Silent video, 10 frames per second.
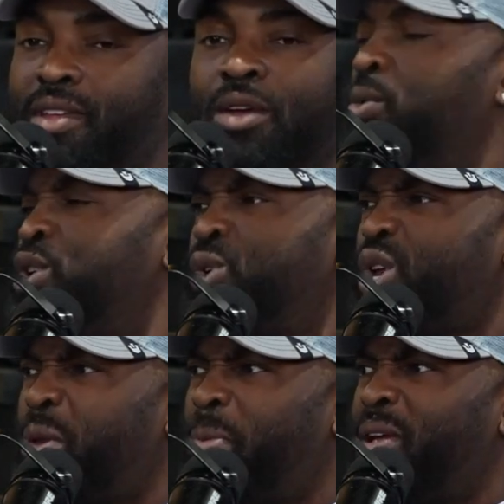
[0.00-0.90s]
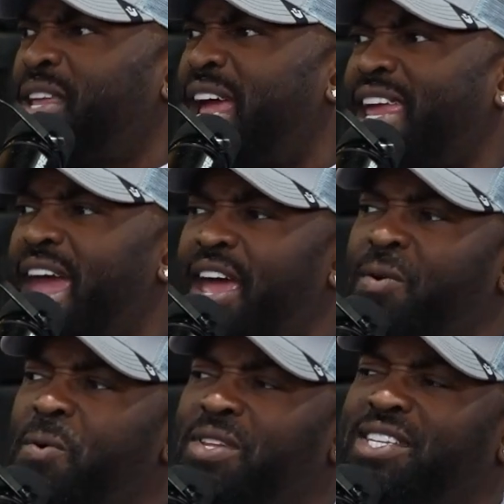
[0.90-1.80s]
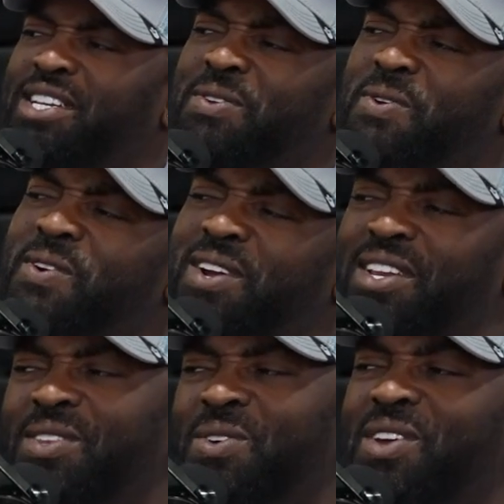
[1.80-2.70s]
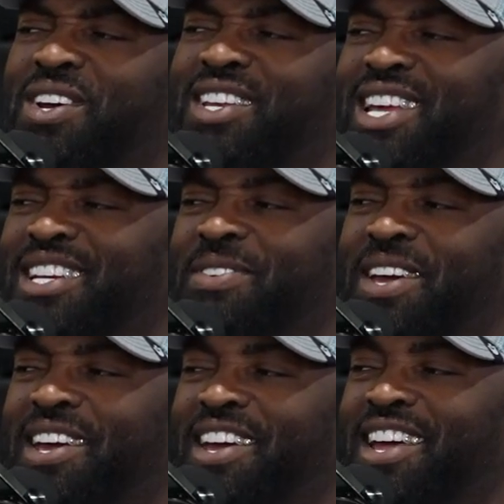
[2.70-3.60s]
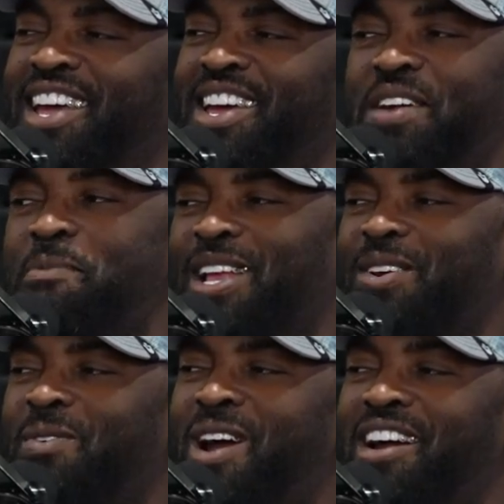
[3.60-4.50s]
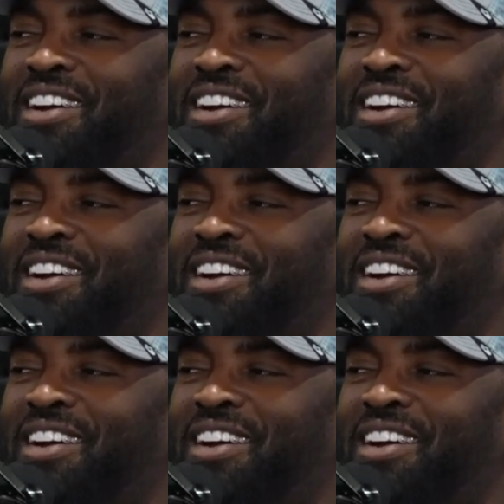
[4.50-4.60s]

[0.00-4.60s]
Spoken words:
What you thought about that cat going to the New York Knicks, man? He about to cry.